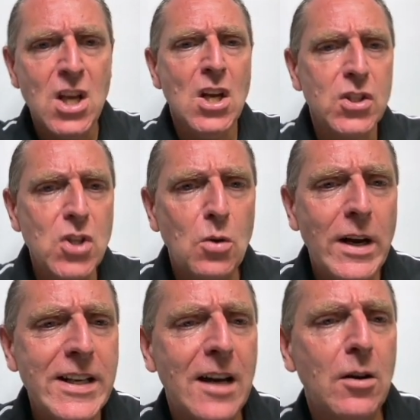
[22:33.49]
So,
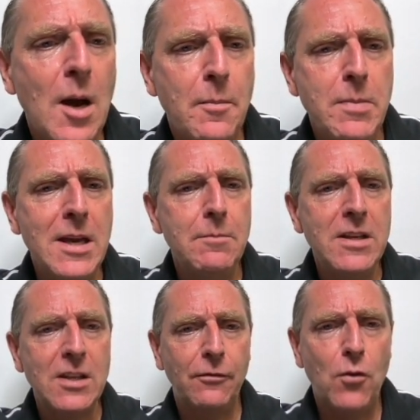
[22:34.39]
right now,
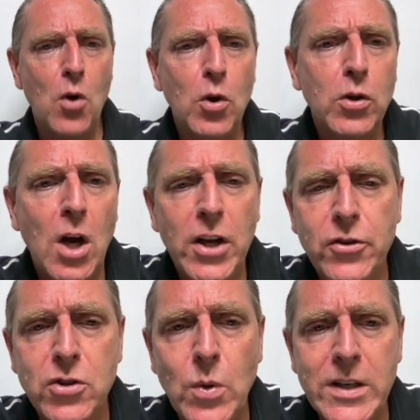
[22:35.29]
BNB's at
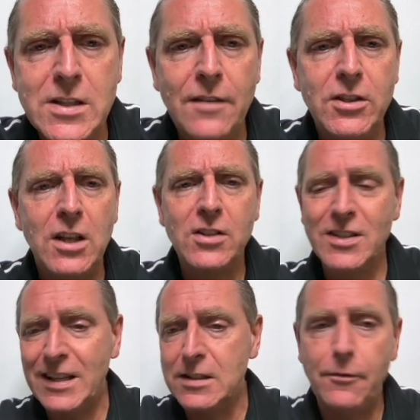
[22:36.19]
$427, and
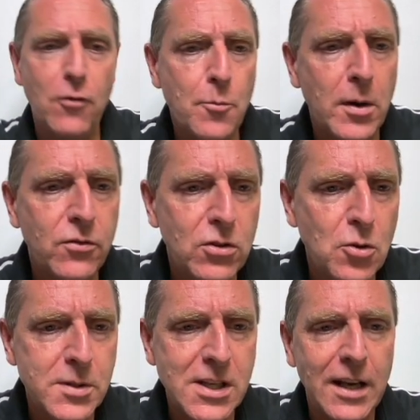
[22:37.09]
that's up
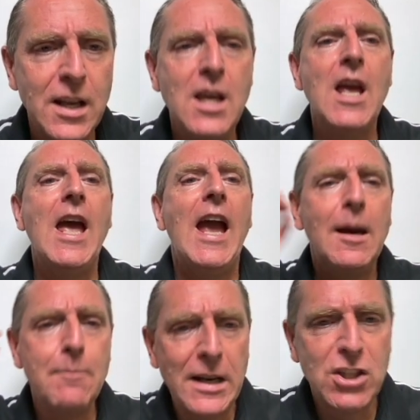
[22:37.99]
4.32%.
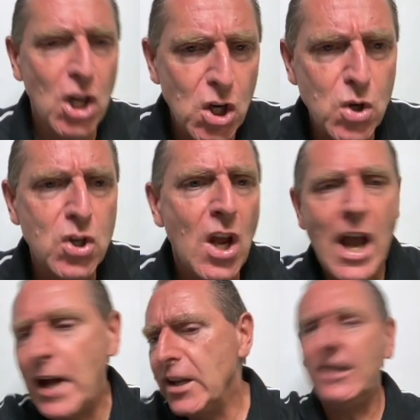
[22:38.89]
And my Doge,
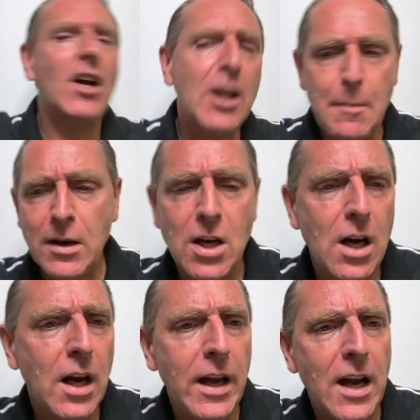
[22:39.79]
I'm not talking about
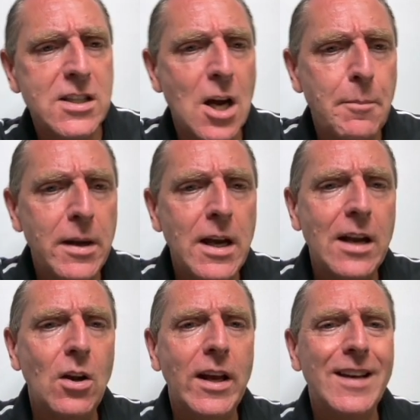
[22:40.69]
XRP. I
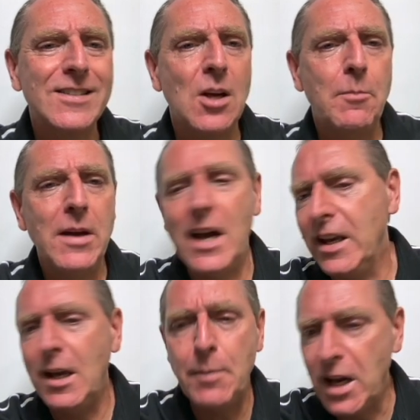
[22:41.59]
don't like XRP. I
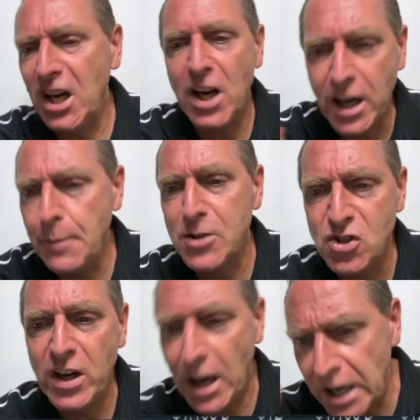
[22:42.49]
keep it clear. I keep it
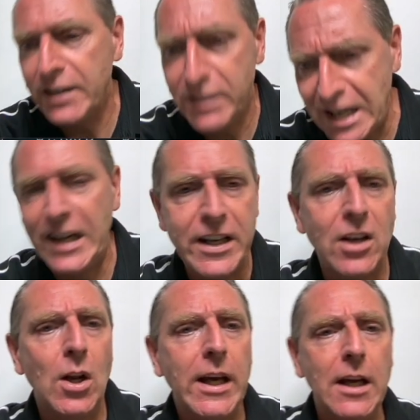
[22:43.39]
straight. I'm telling you, I
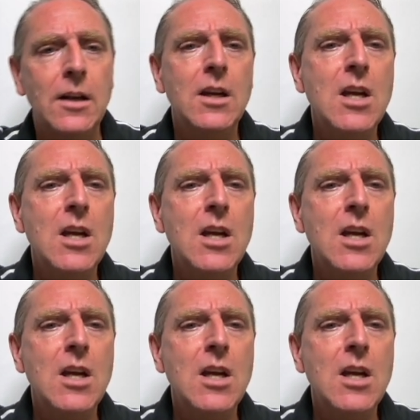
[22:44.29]
don't like it.